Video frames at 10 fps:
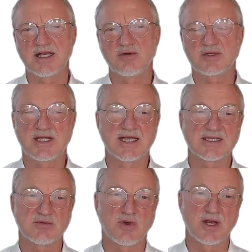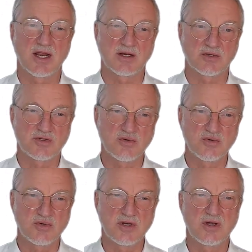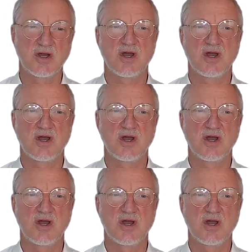load case 102,